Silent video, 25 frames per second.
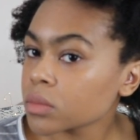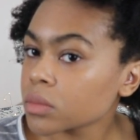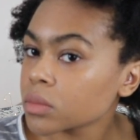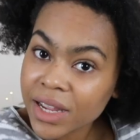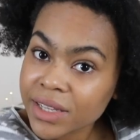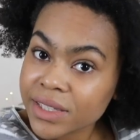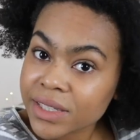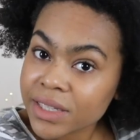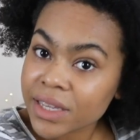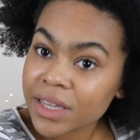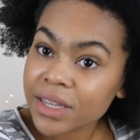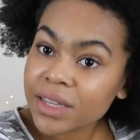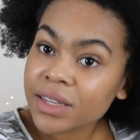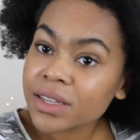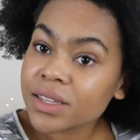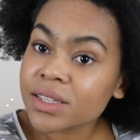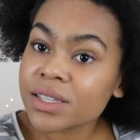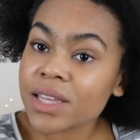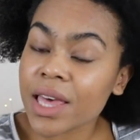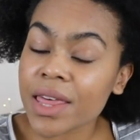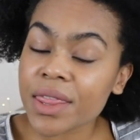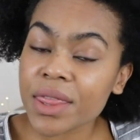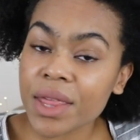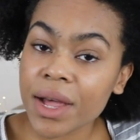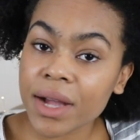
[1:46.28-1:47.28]
That
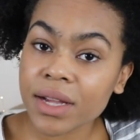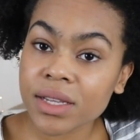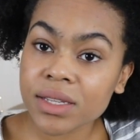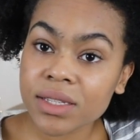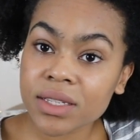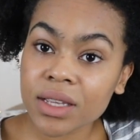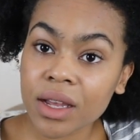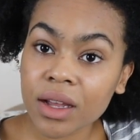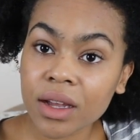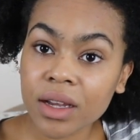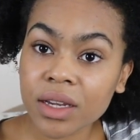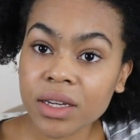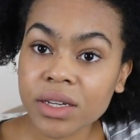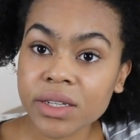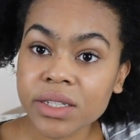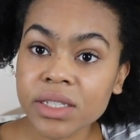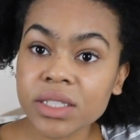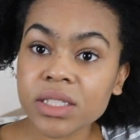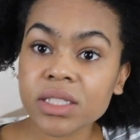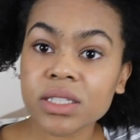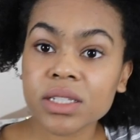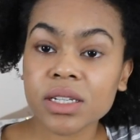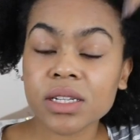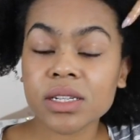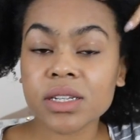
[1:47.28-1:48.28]
is that side
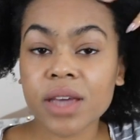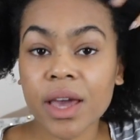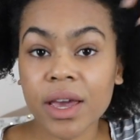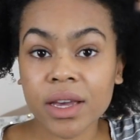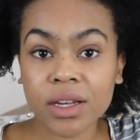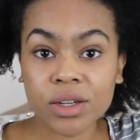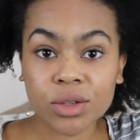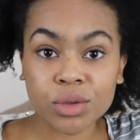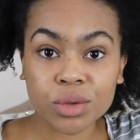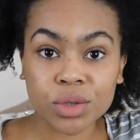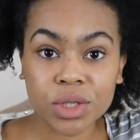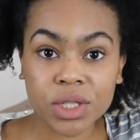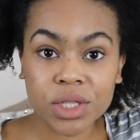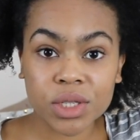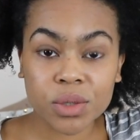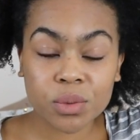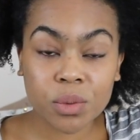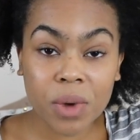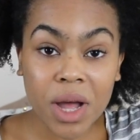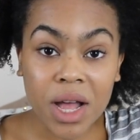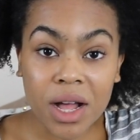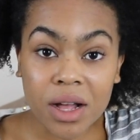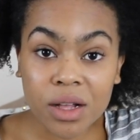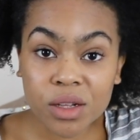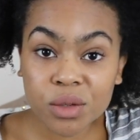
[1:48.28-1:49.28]
detangled as
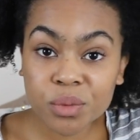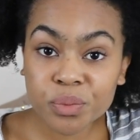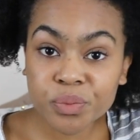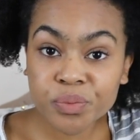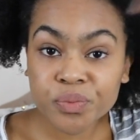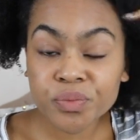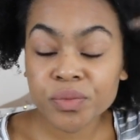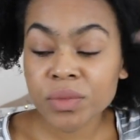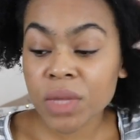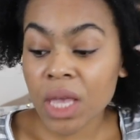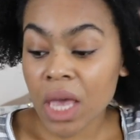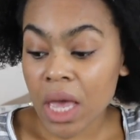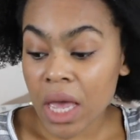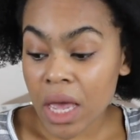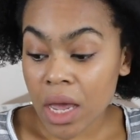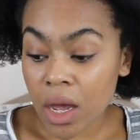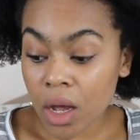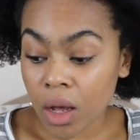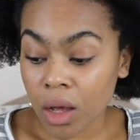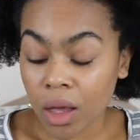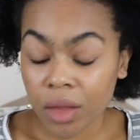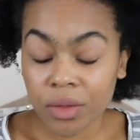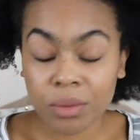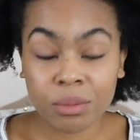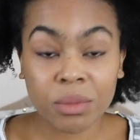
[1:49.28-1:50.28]
well.
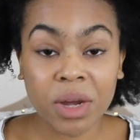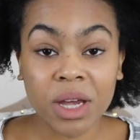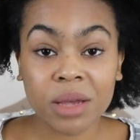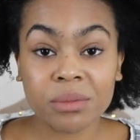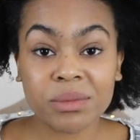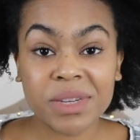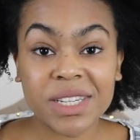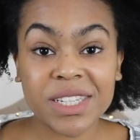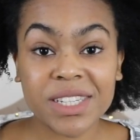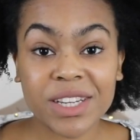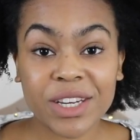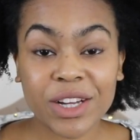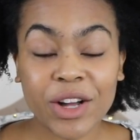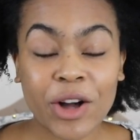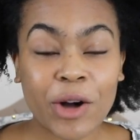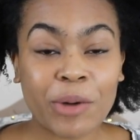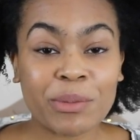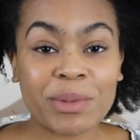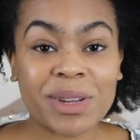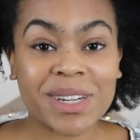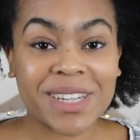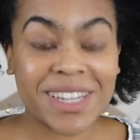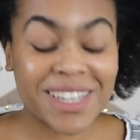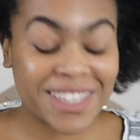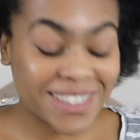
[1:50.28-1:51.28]
My immediate
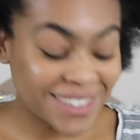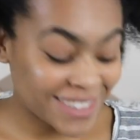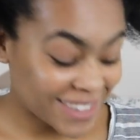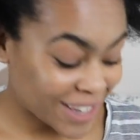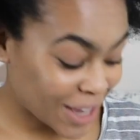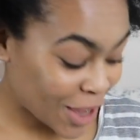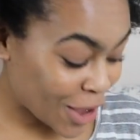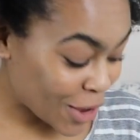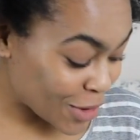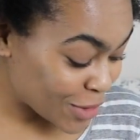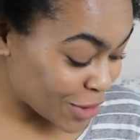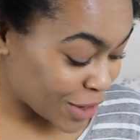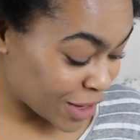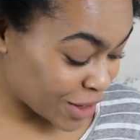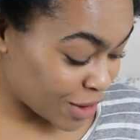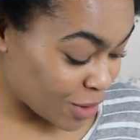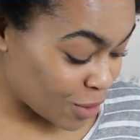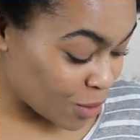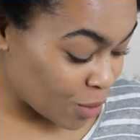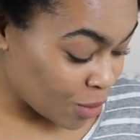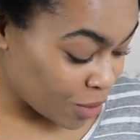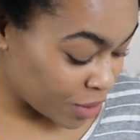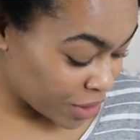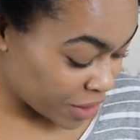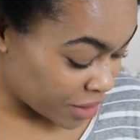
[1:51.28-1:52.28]
comment is
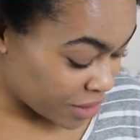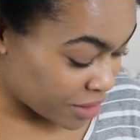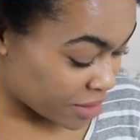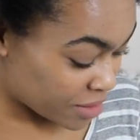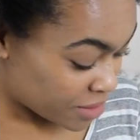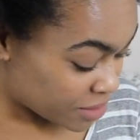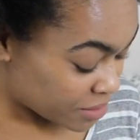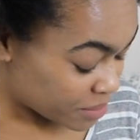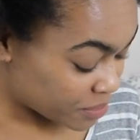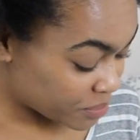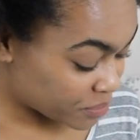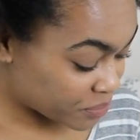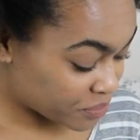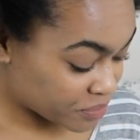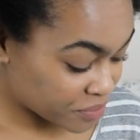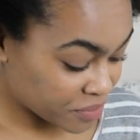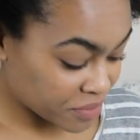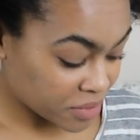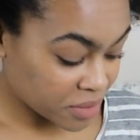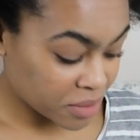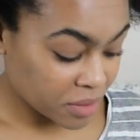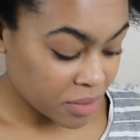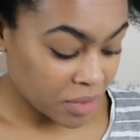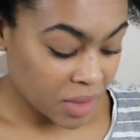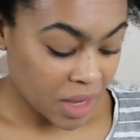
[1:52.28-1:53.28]
coconut oil
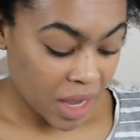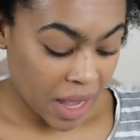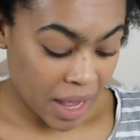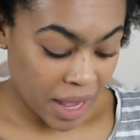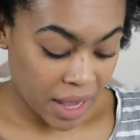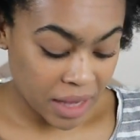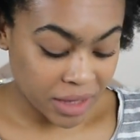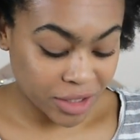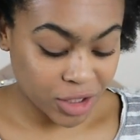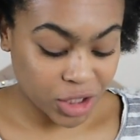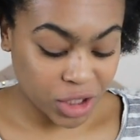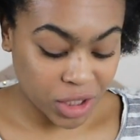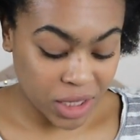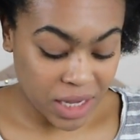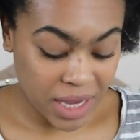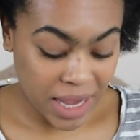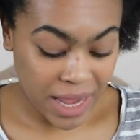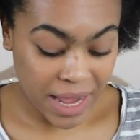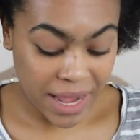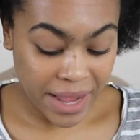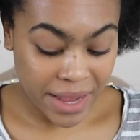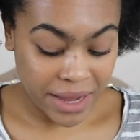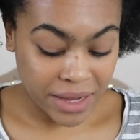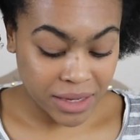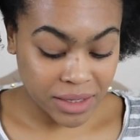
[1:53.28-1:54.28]
actually
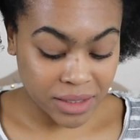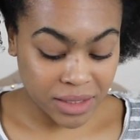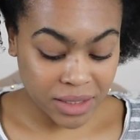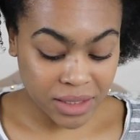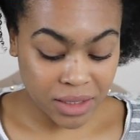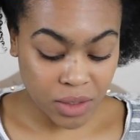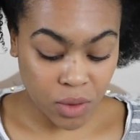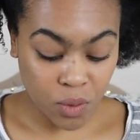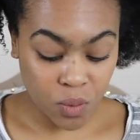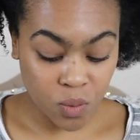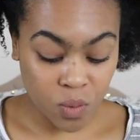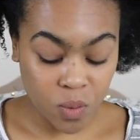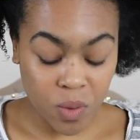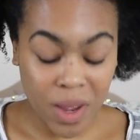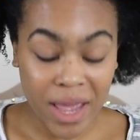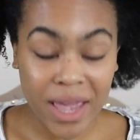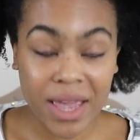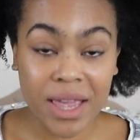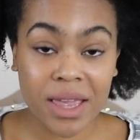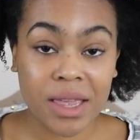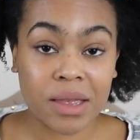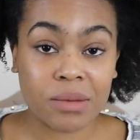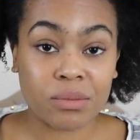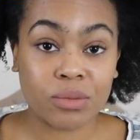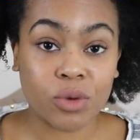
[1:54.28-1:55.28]
has
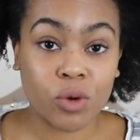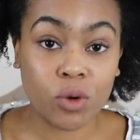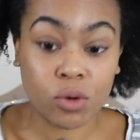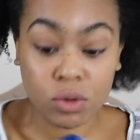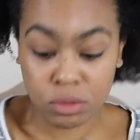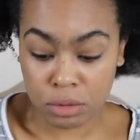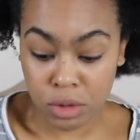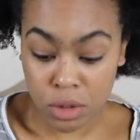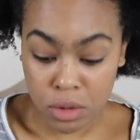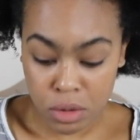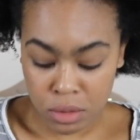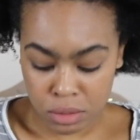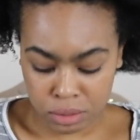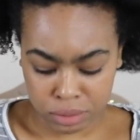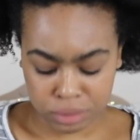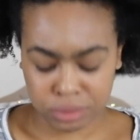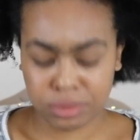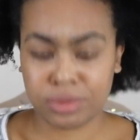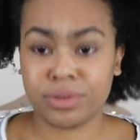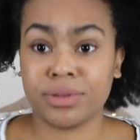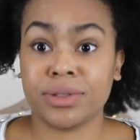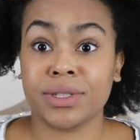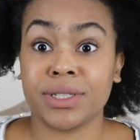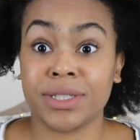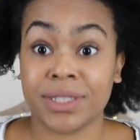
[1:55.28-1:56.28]
way more,
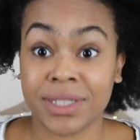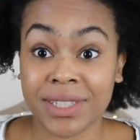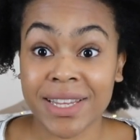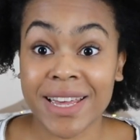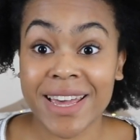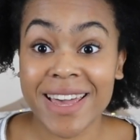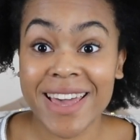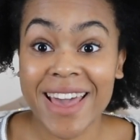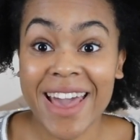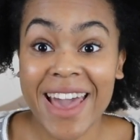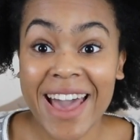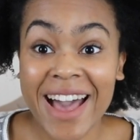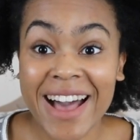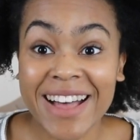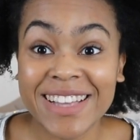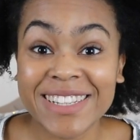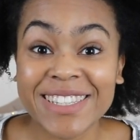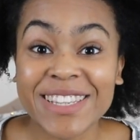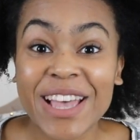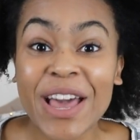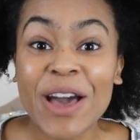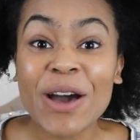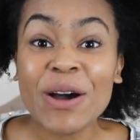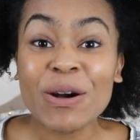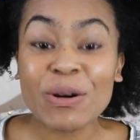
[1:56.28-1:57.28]
it
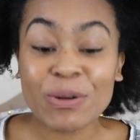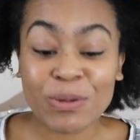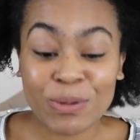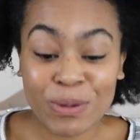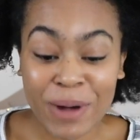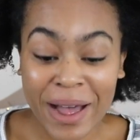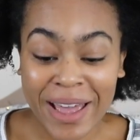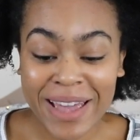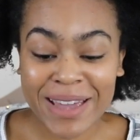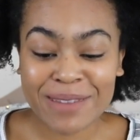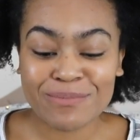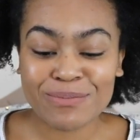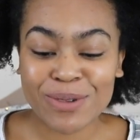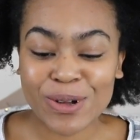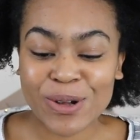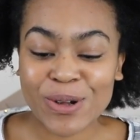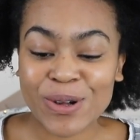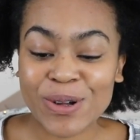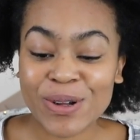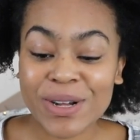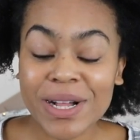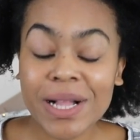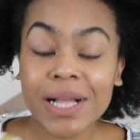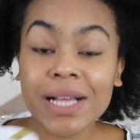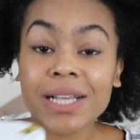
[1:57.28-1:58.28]
has way
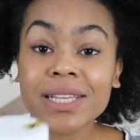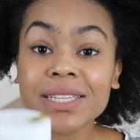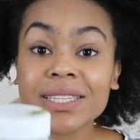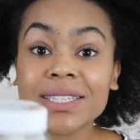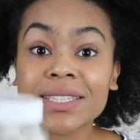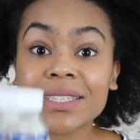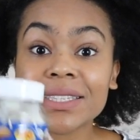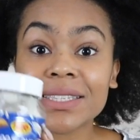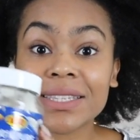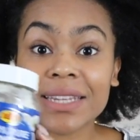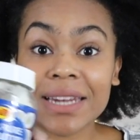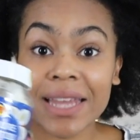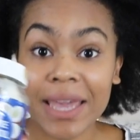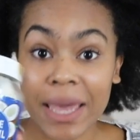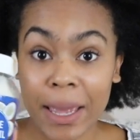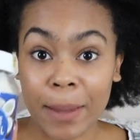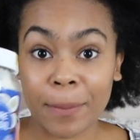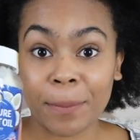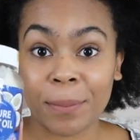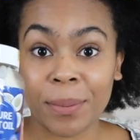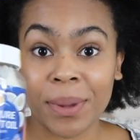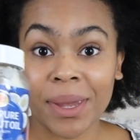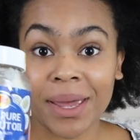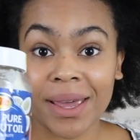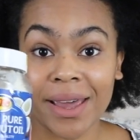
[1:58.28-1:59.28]
more
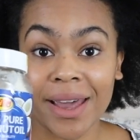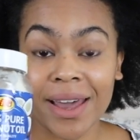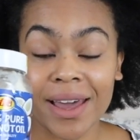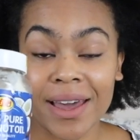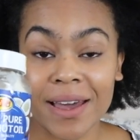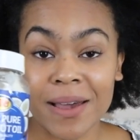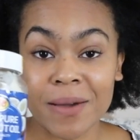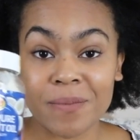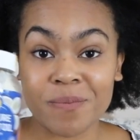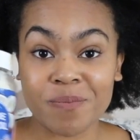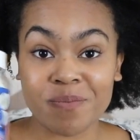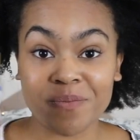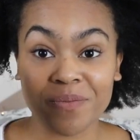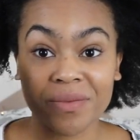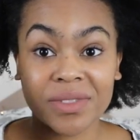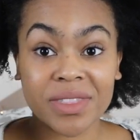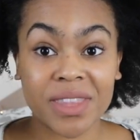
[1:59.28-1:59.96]
slip than